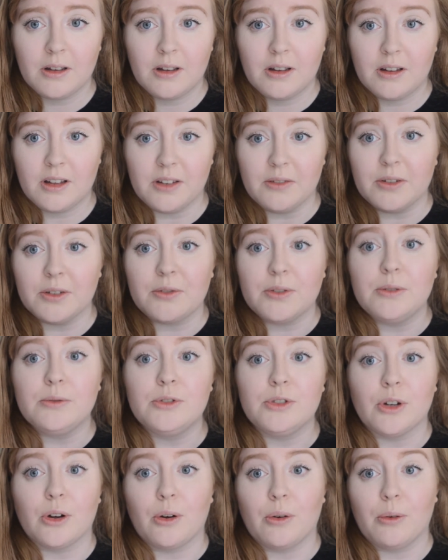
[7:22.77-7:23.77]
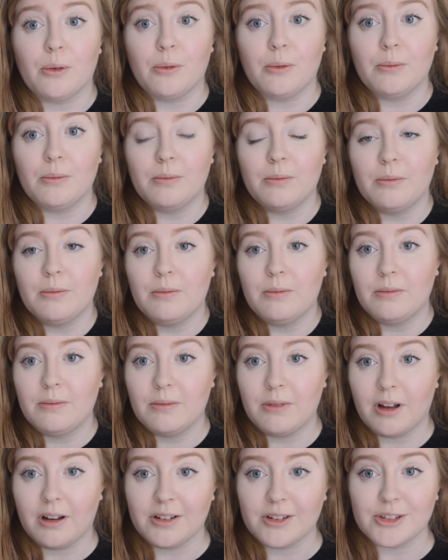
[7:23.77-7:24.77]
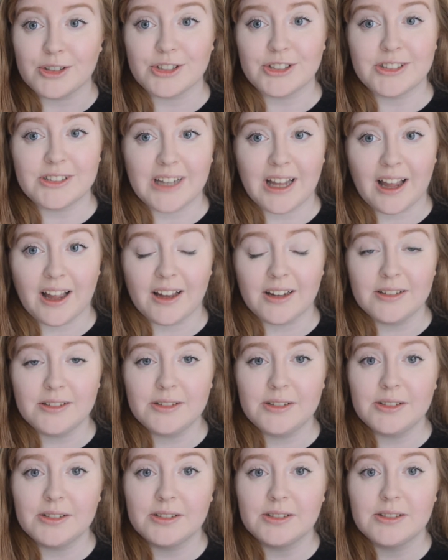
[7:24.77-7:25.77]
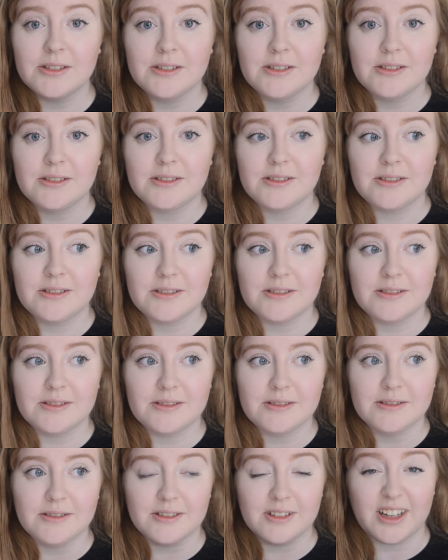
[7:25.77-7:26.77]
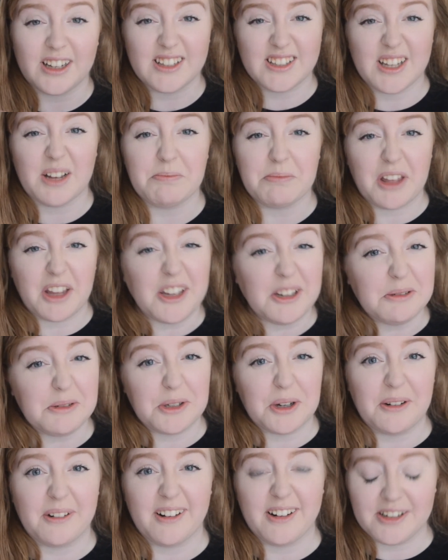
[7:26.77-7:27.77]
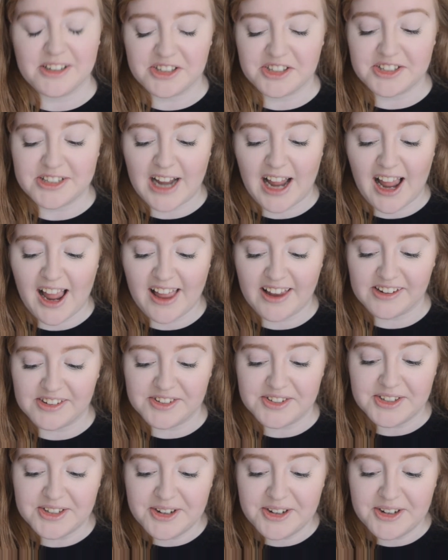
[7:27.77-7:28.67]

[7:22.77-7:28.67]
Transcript: even if you don't understand, accept that you don't understand.